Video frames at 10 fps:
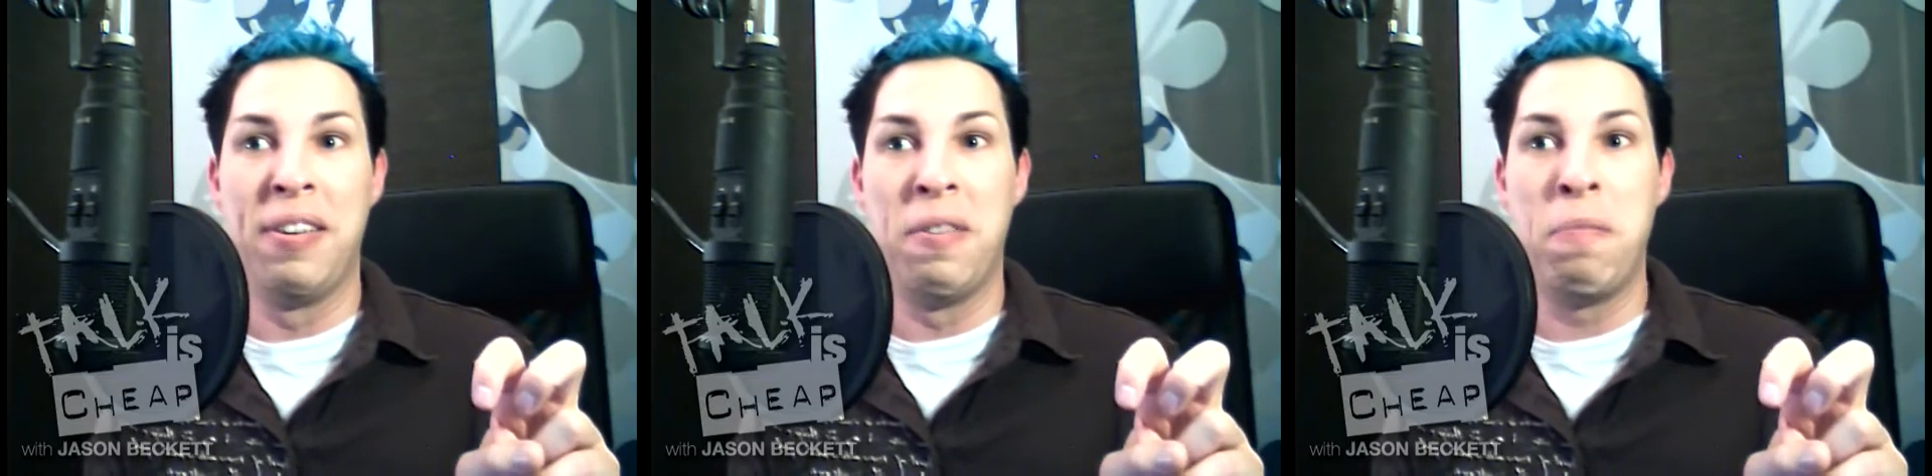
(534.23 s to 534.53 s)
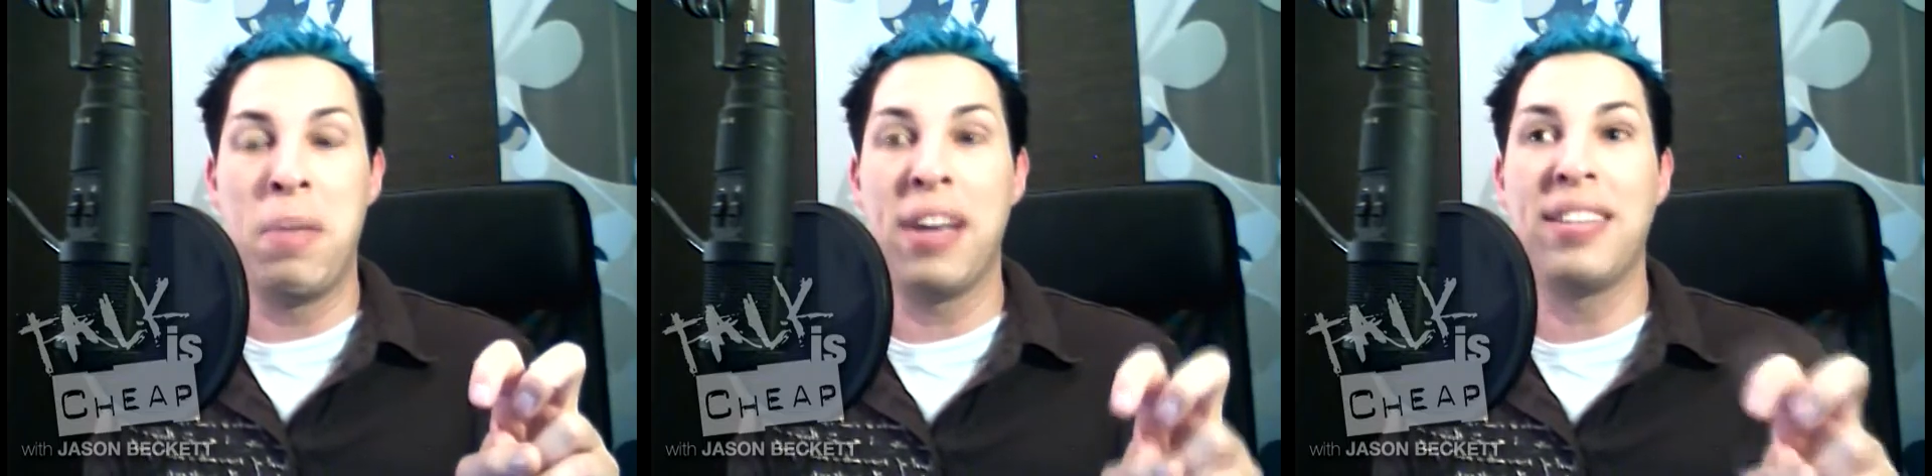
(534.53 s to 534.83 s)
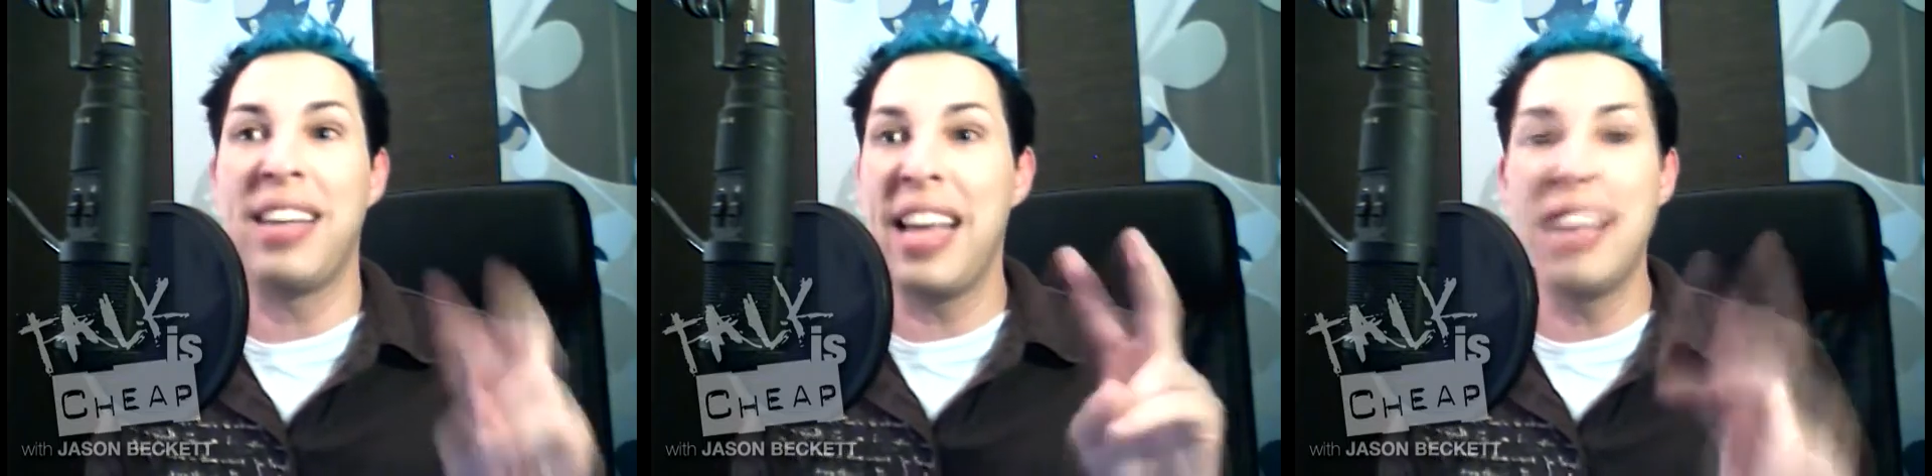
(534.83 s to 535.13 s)
Because
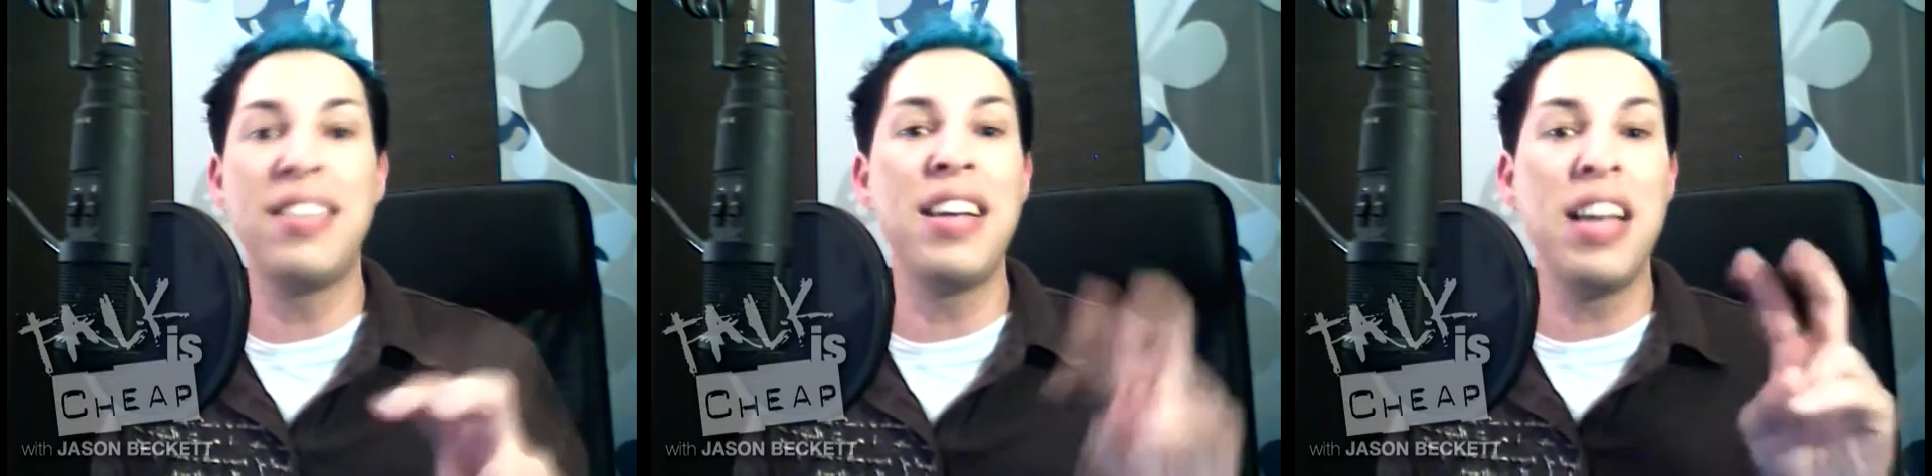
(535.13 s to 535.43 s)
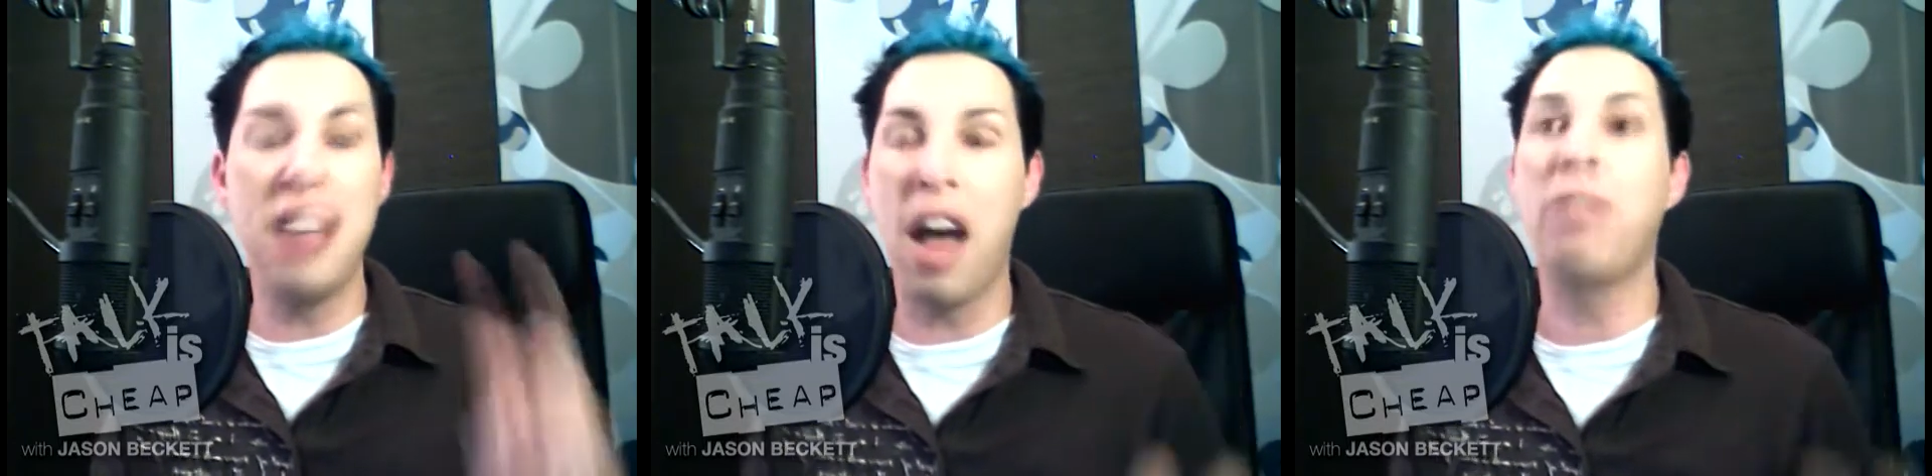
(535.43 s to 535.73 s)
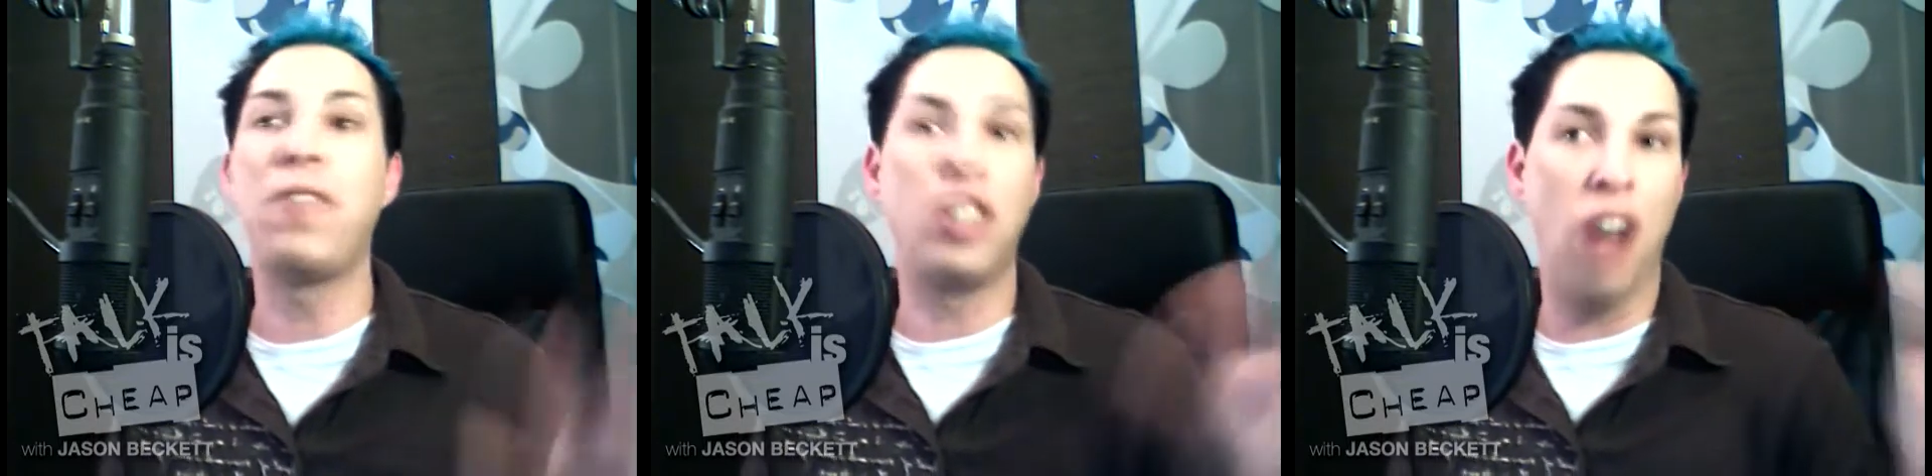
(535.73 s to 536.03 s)
it isn't
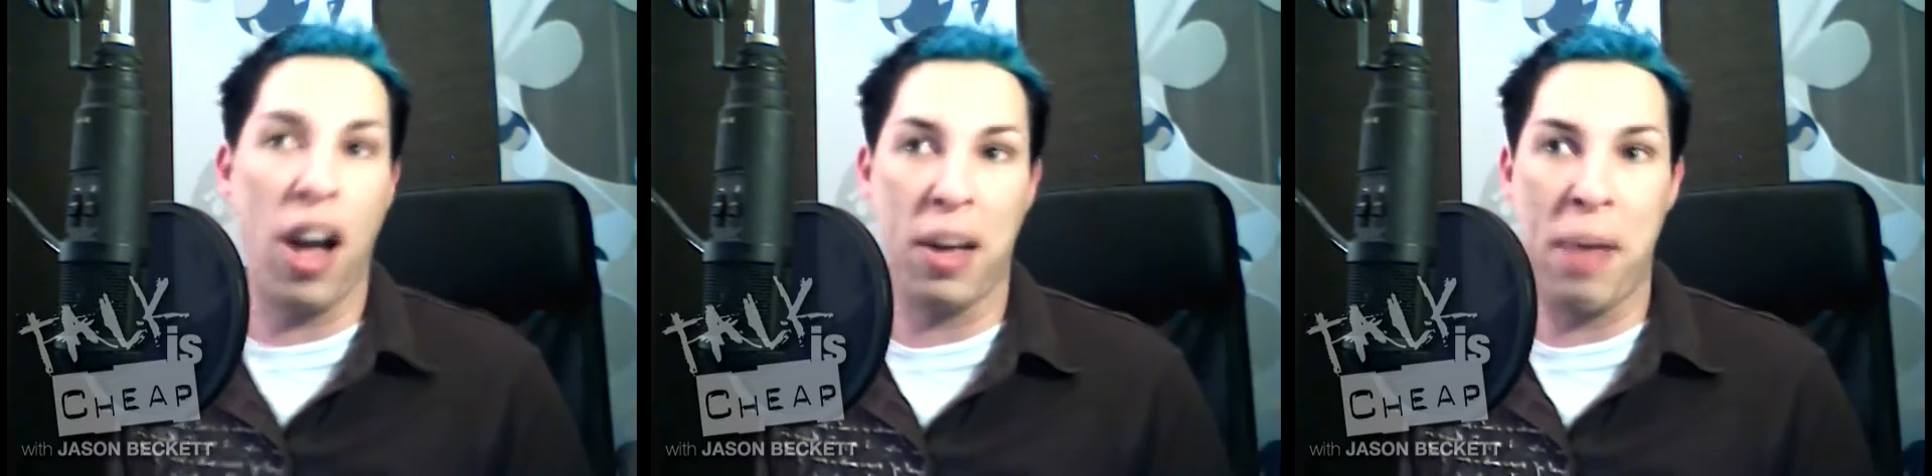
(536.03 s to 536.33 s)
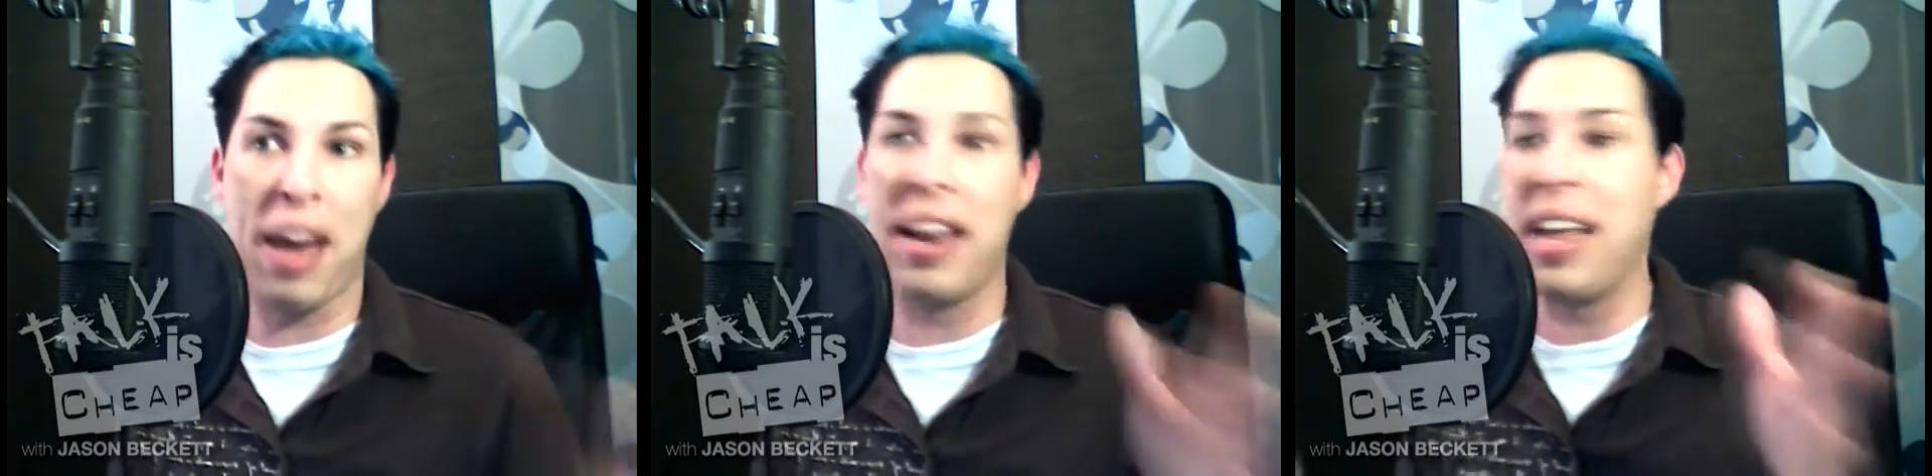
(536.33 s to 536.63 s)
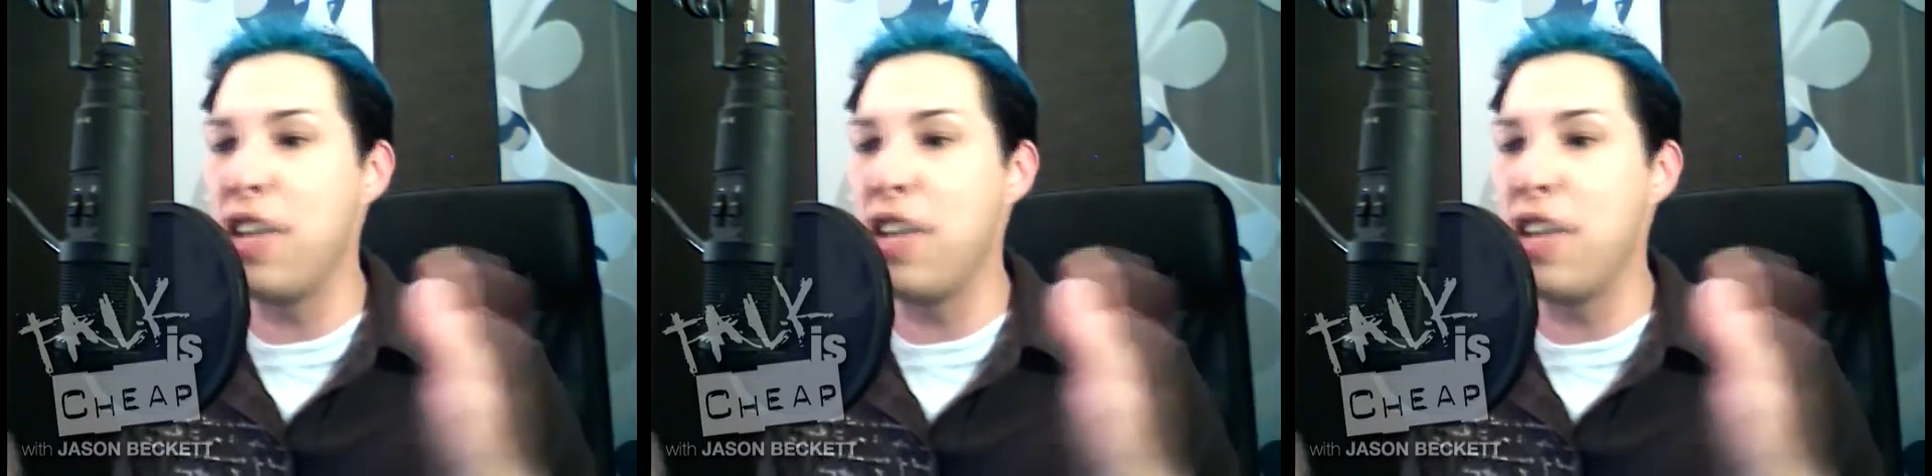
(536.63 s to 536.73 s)
enough to talk about it.